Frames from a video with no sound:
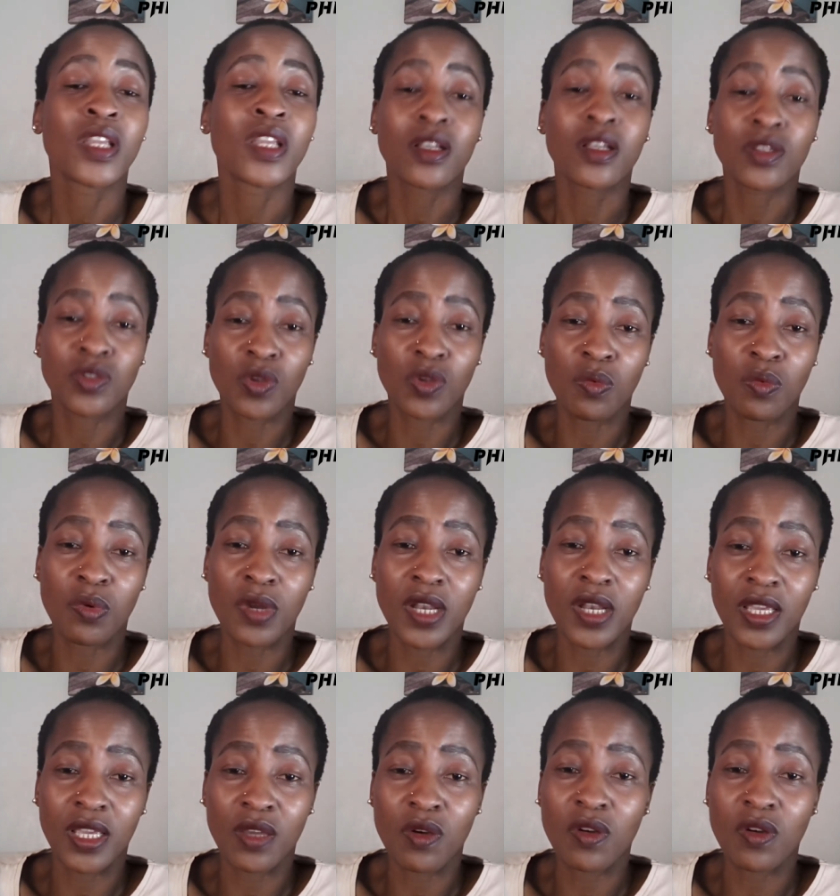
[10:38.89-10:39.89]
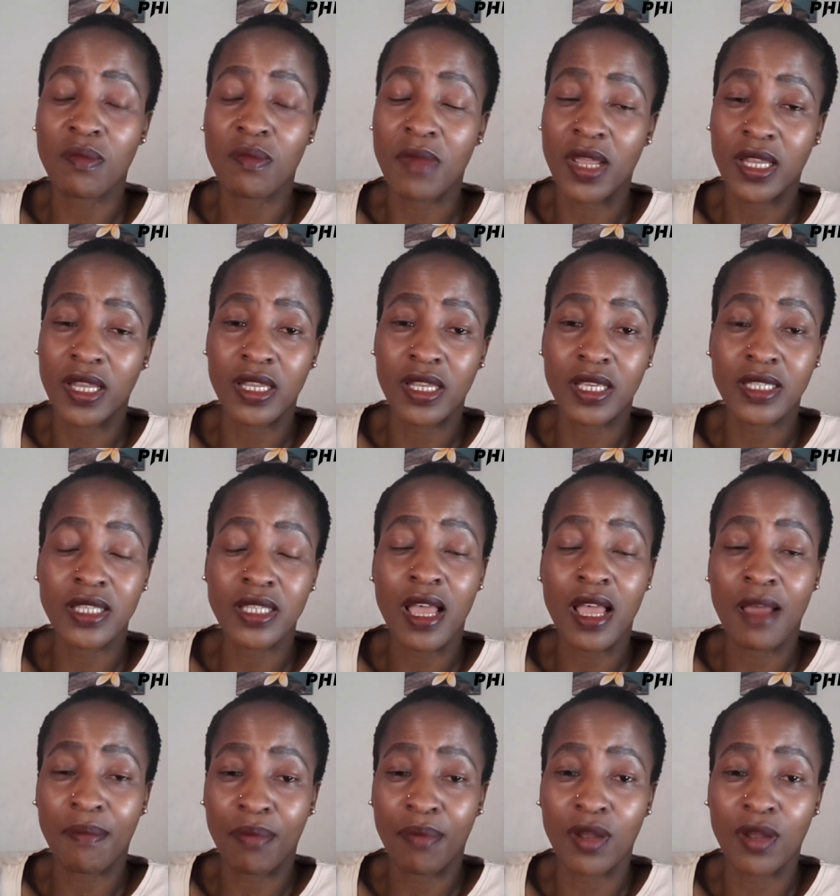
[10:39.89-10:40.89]
Ngizokubona ke on my next
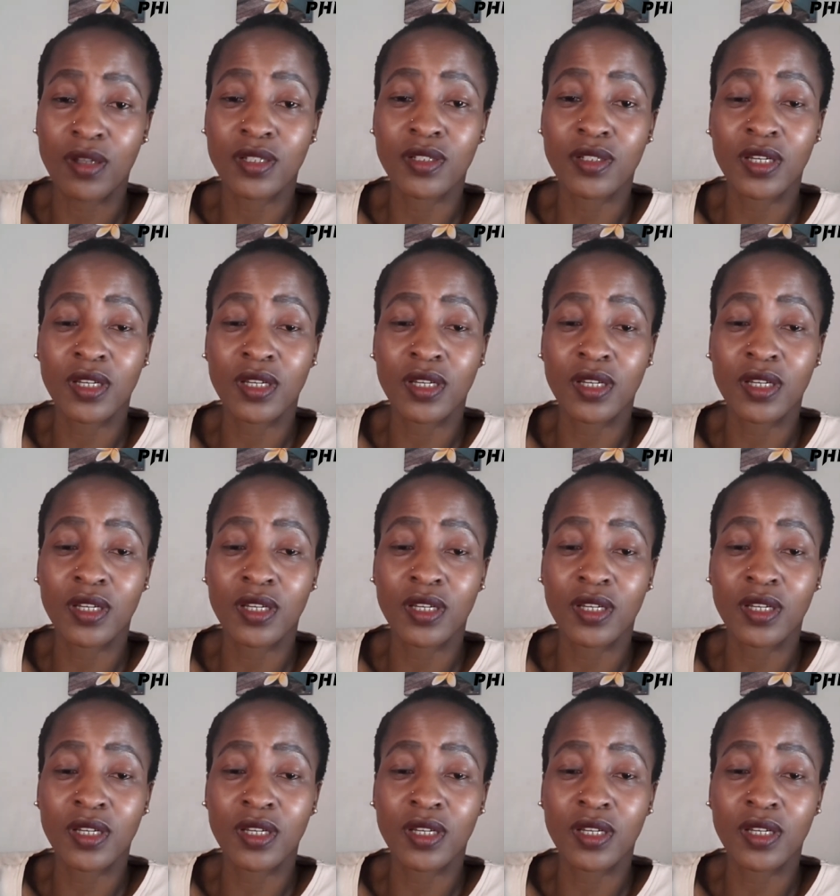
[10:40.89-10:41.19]
upload.